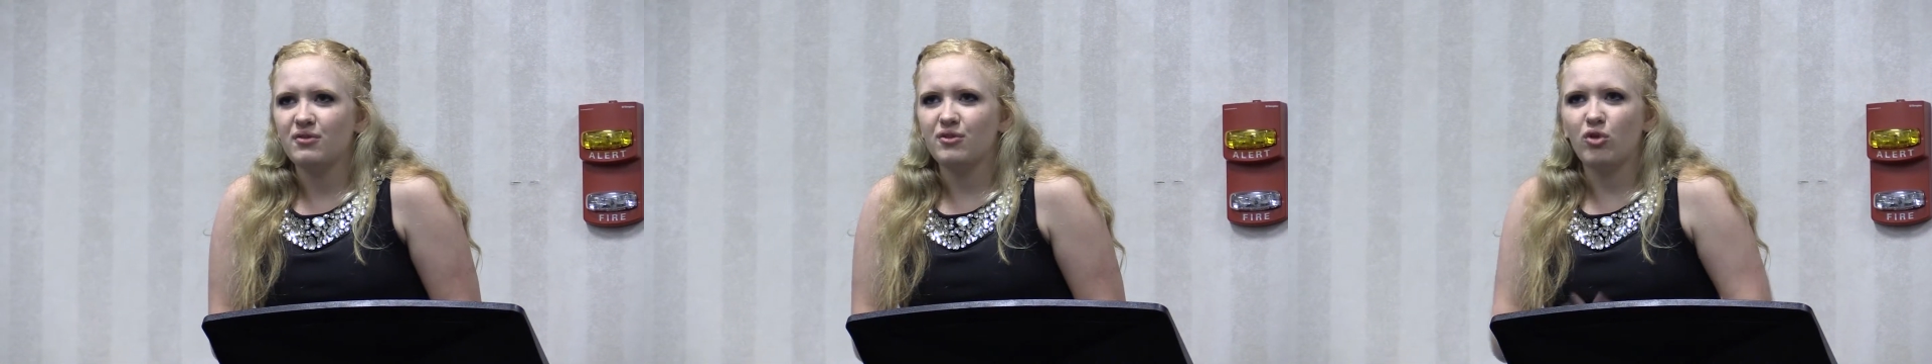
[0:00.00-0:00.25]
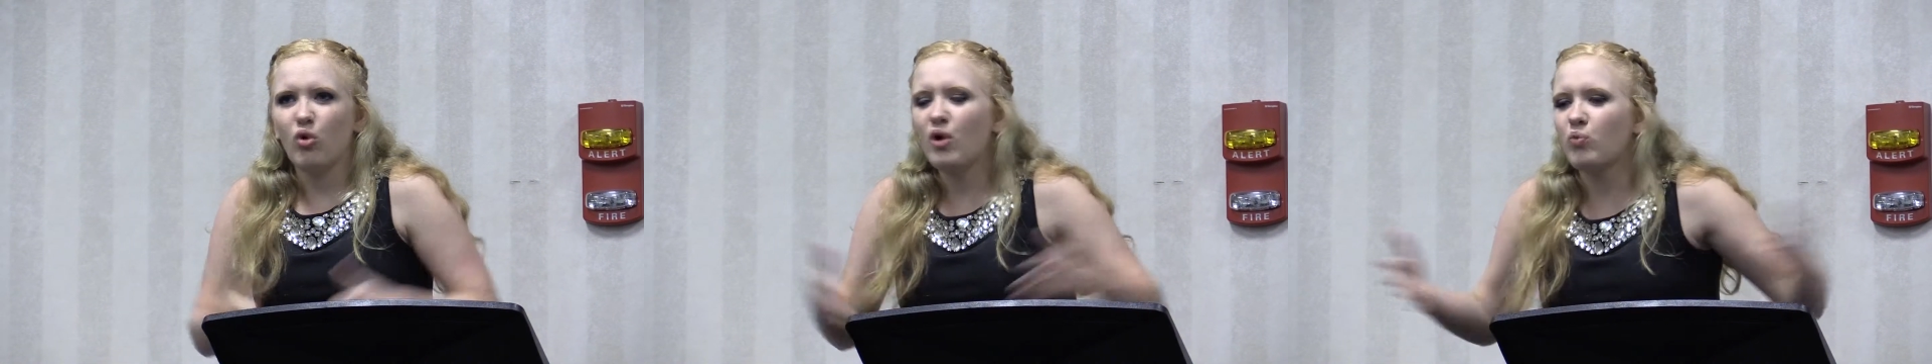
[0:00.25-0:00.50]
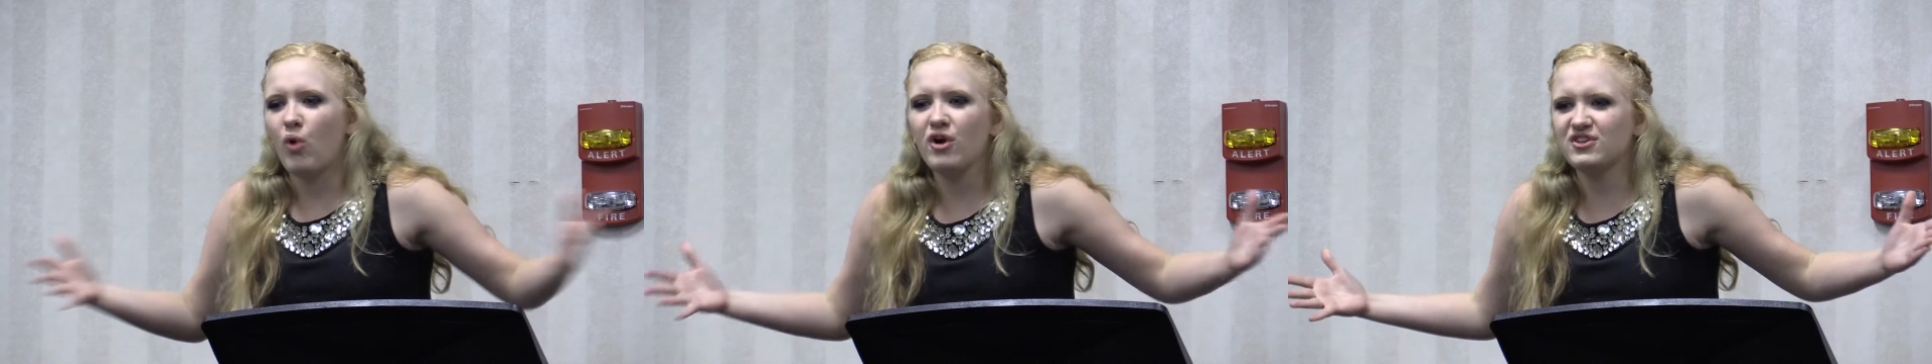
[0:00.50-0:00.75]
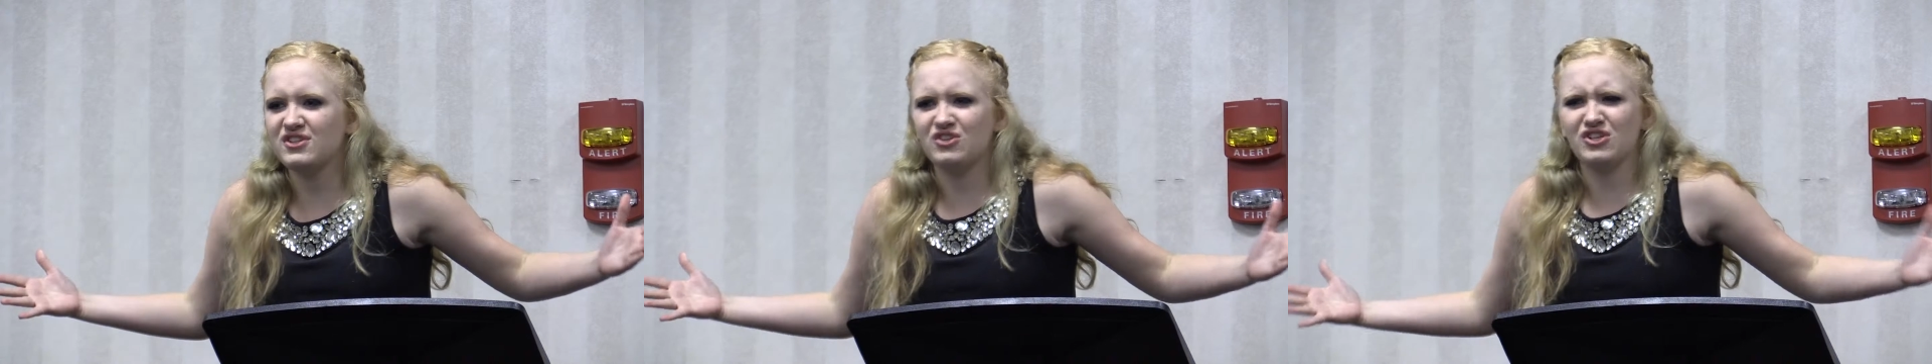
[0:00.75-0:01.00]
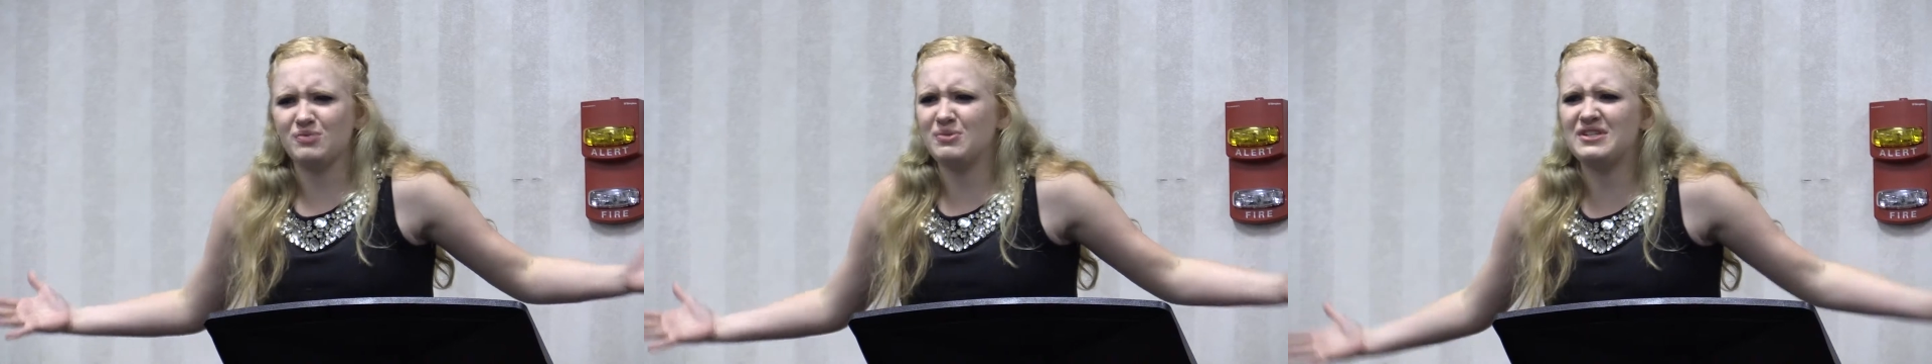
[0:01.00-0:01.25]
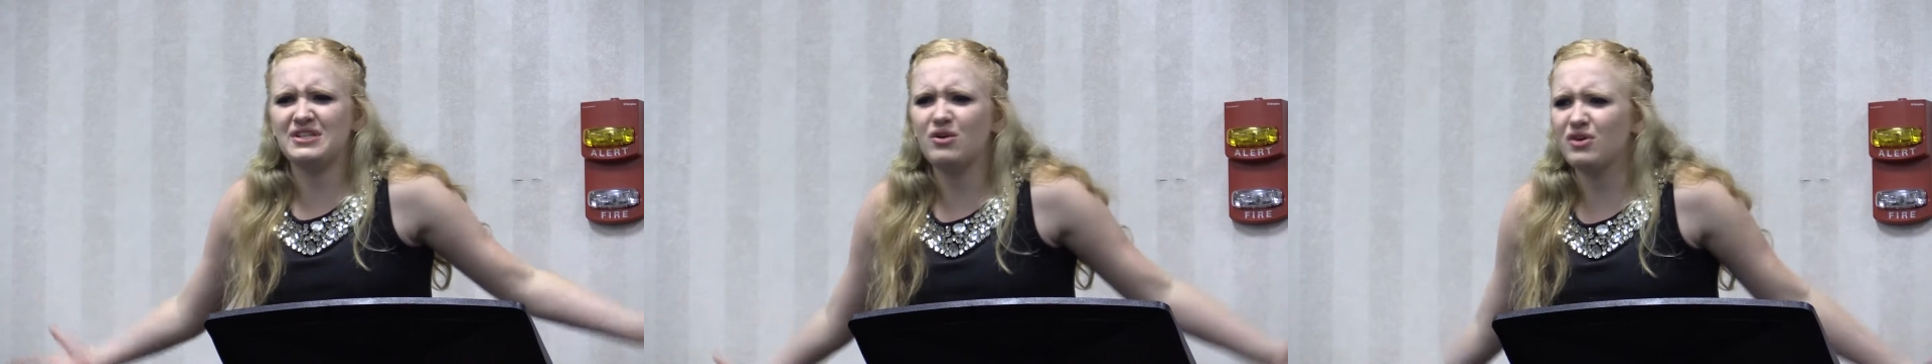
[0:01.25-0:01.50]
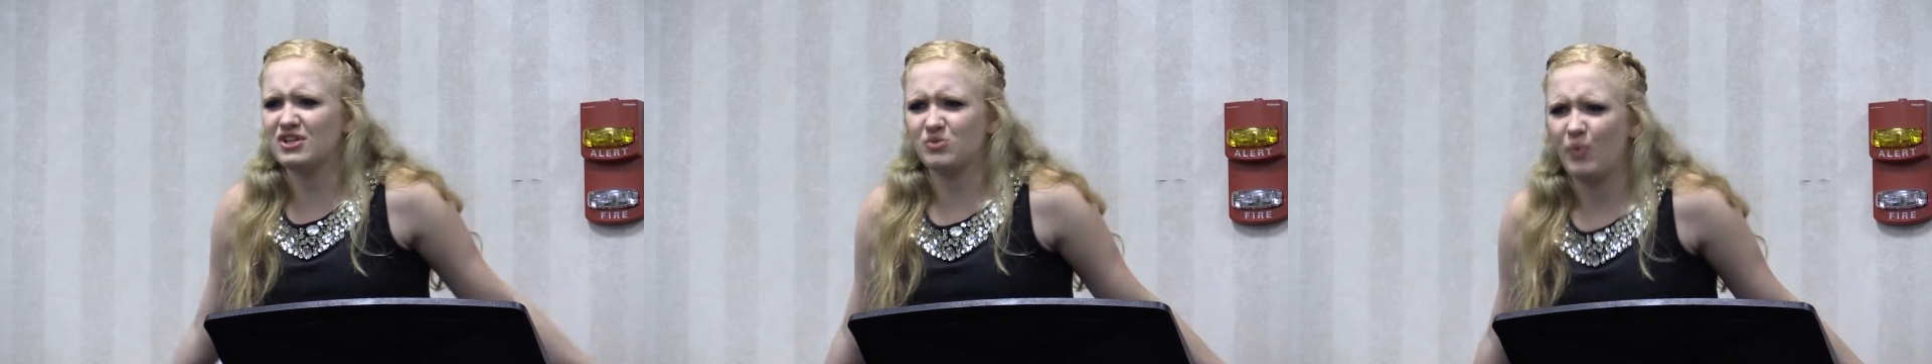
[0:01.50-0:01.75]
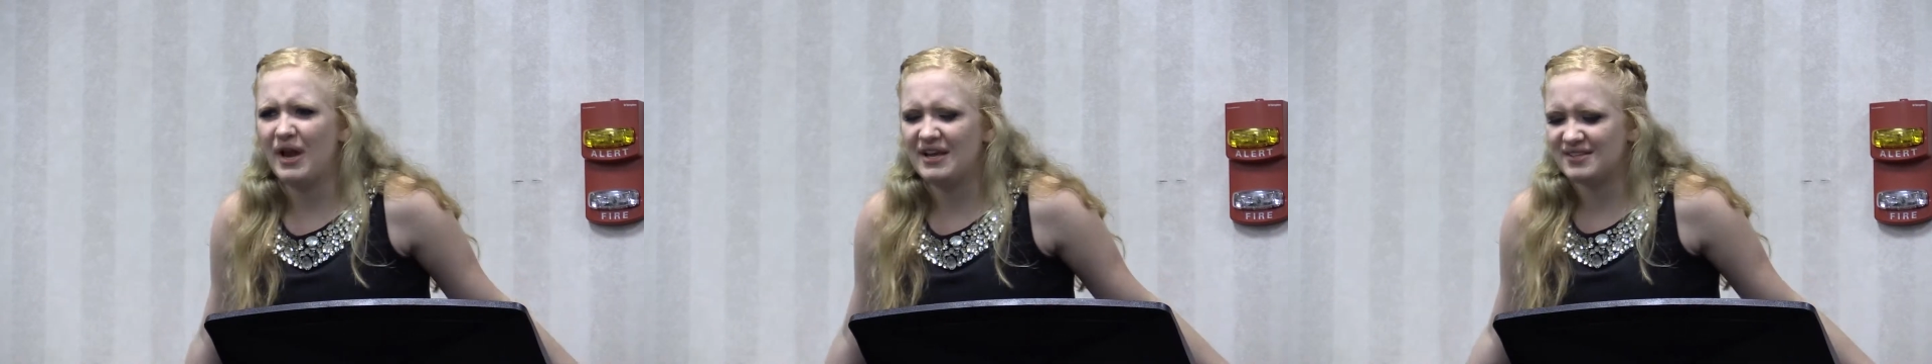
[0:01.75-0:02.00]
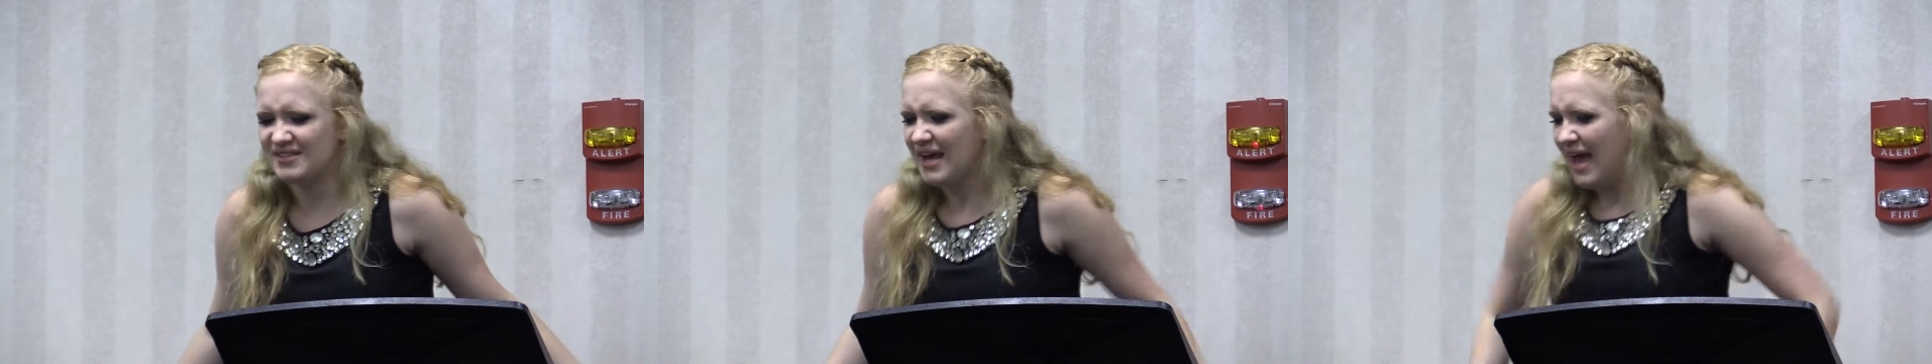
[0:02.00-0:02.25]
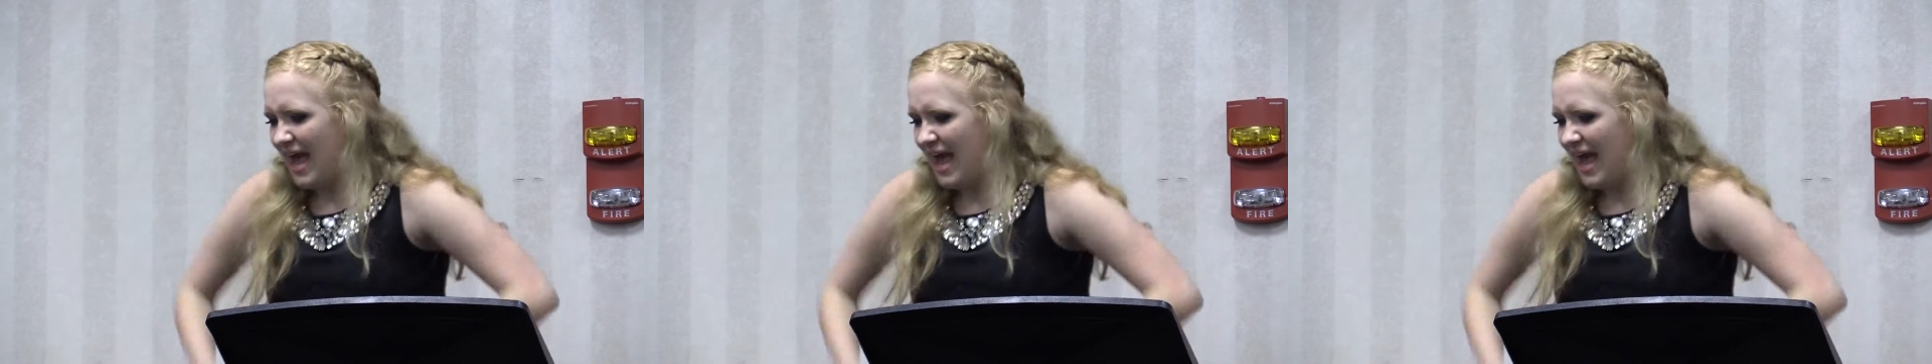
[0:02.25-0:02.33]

the Lord works in just mysterious ways.